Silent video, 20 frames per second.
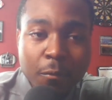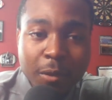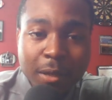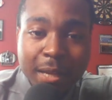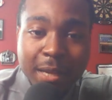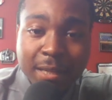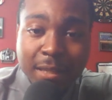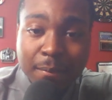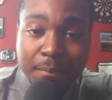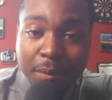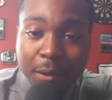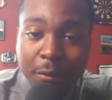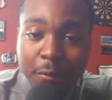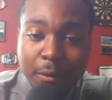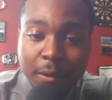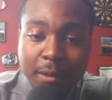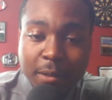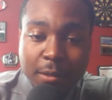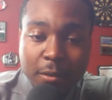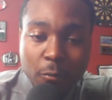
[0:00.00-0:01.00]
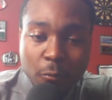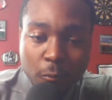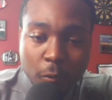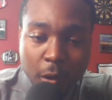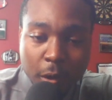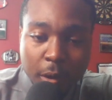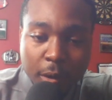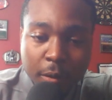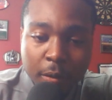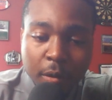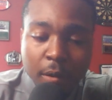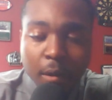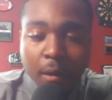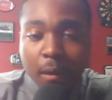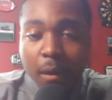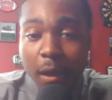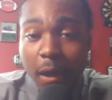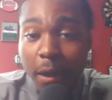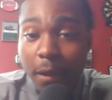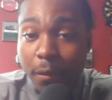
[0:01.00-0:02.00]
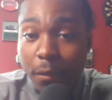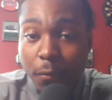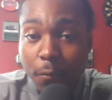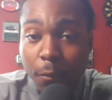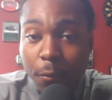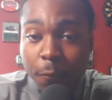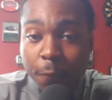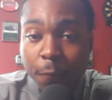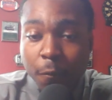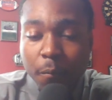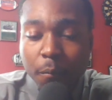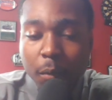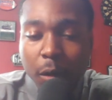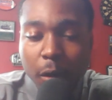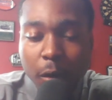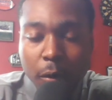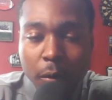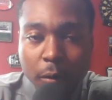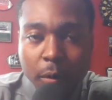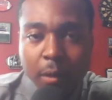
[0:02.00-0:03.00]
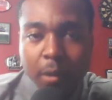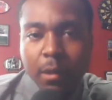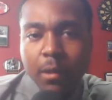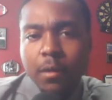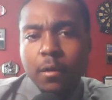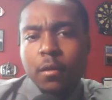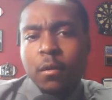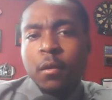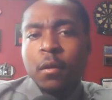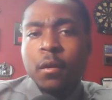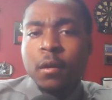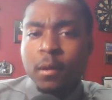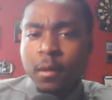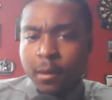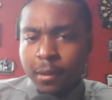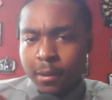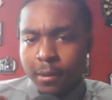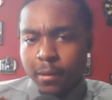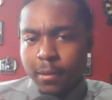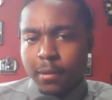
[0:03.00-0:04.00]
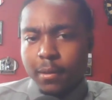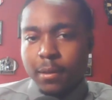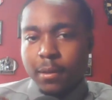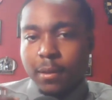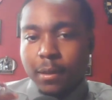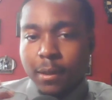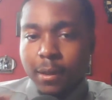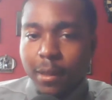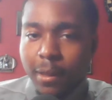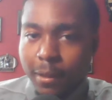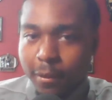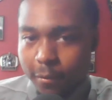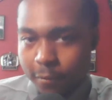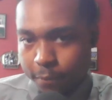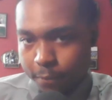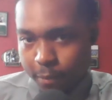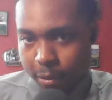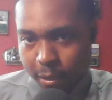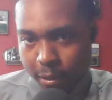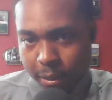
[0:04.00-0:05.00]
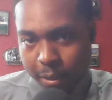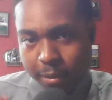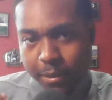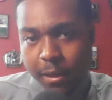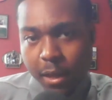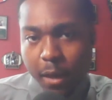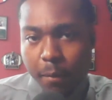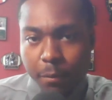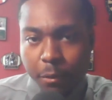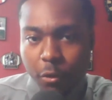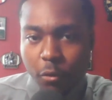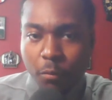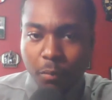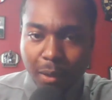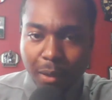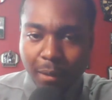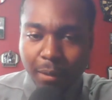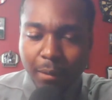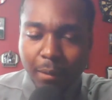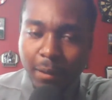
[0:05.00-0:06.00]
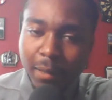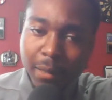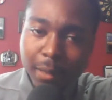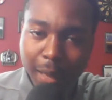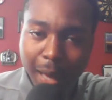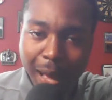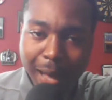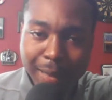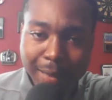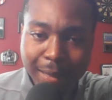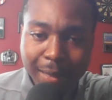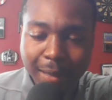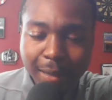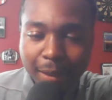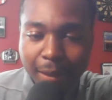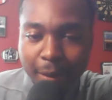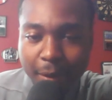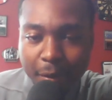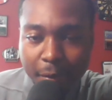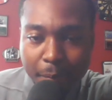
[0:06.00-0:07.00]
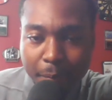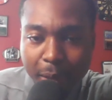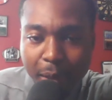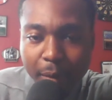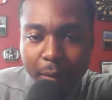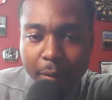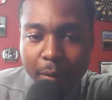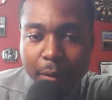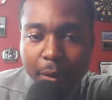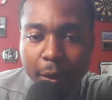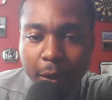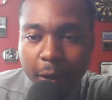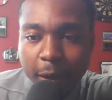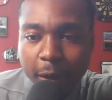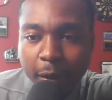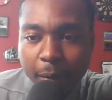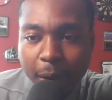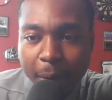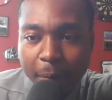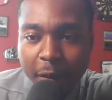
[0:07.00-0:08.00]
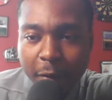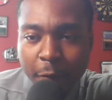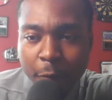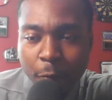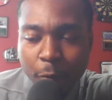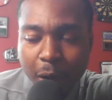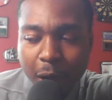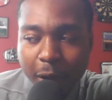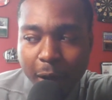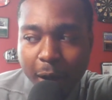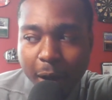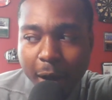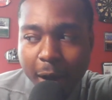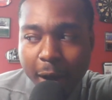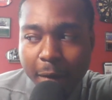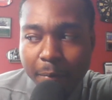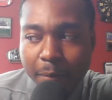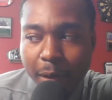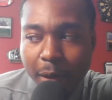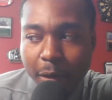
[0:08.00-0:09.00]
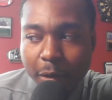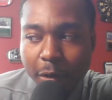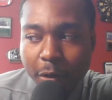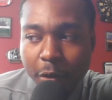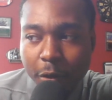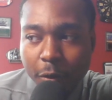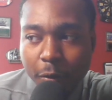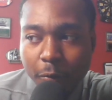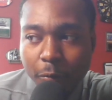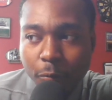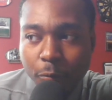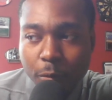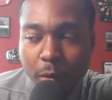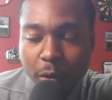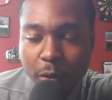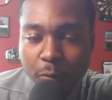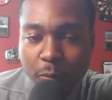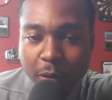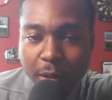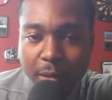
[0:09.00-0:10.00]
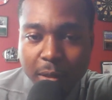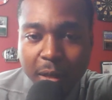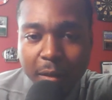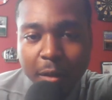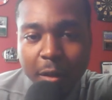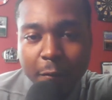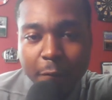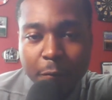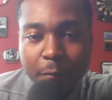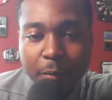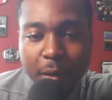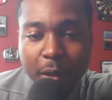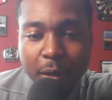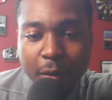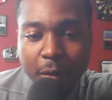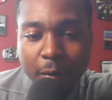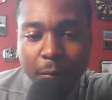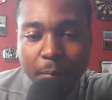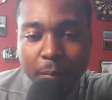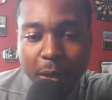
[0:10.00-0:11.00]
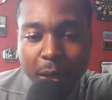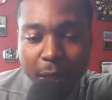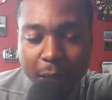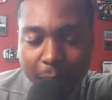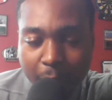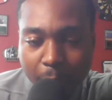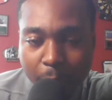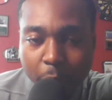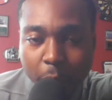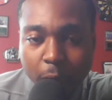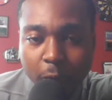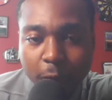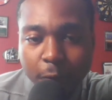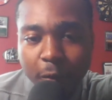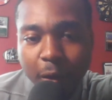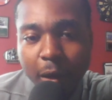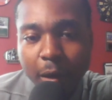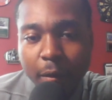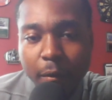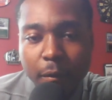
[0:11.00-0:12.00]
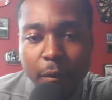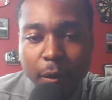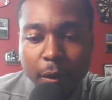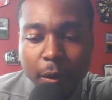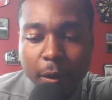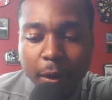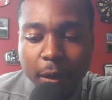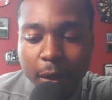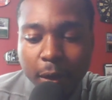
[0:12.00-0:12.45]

with his abilities to run and throw the football, could he have been a top QB in the league? I think he could have been. Most recently, I've never been a big Cam Newton fan